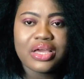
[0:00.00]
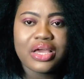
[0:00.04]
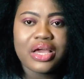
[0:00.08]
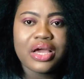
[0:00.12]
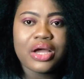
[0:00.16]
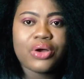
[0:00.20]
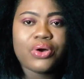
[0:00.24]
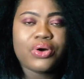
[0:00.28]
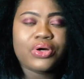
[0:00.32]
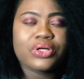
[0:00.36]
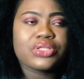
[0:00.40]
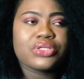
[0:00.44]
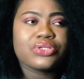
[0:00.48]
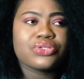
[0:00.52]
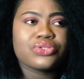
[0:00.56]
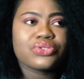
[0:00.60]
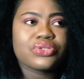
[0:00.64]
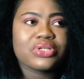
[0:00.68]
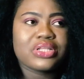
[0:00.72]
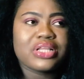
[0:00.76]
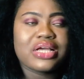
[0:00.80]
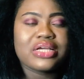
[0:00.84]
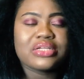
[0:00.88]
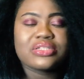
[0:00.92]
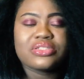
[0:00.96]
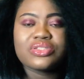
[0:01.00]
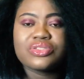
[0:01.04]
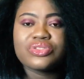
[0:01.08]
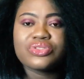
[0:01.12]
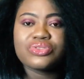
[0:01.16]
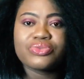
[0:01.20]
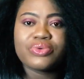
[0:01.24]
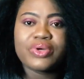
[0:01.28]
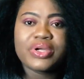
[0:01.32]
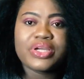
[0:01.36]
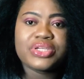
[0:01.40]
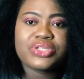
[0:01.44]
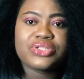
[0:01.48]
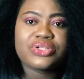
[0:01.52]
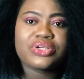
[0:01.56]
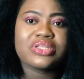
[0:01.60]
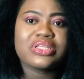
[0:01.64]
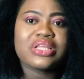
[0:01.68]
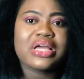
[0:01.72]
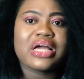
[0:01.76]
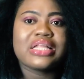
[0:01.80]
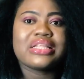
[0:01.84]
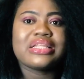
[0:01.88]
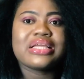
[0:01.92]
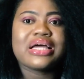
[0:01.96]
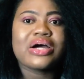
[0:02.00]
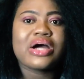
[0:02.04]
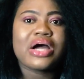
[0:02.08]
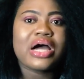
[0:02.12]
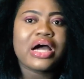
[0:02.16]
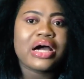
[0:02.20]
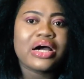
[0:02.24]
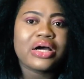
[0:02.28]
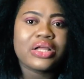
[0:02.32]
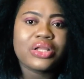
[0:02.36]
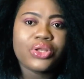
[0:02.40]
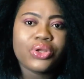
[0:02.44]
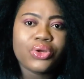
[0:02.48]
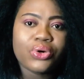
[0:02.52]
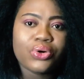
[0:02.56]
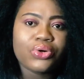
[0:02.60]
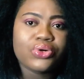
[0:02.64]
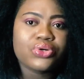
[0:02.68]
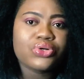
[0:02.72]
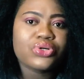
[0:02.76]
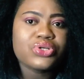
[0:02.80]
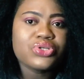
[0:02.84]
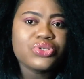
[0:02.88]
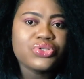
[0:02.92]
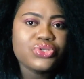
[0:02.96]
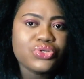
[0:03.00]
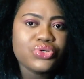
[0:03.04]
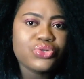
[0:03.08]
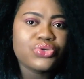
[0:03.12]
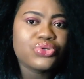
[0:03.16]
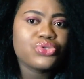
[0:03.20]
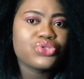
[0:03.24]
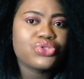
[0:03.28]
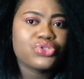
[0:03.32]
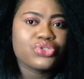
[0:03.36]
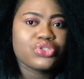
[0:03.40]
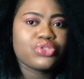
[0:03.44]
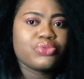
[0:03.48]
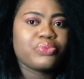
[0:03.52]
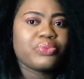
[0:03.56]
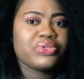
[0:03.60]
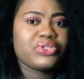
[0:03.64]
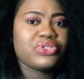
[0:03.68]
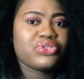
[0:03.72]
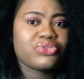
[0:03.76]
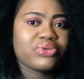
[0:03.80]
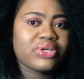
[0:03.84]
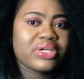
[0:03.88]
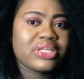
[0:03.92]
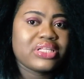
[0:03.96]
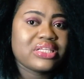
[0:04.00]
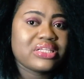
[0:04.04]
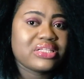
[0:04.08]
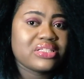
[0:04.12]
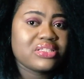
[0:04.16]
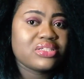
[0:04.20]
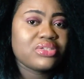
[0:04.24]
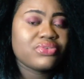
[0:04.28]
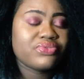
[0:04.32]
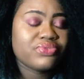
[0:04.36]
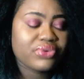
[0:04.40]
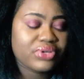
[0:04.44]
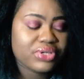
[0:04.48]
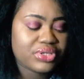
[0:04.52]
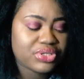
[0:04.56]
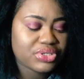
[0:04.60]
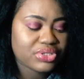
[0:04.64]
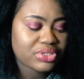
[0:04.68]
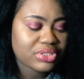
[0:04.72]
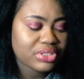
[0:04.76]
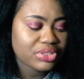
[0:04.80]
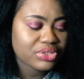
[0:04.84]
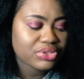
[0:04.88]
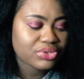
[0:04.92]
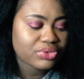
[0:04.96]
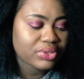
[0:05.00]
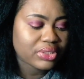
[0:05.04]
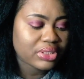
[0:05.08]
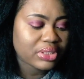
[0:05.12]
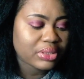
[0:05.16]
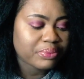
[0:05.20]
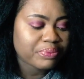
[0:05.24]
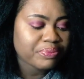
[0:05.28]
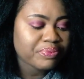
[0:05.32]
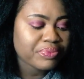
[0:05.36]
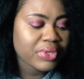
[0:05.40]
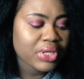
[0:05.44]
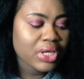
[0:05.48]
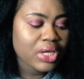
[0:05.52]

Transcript: according to like the duration and how long you should be trained in this vocational training.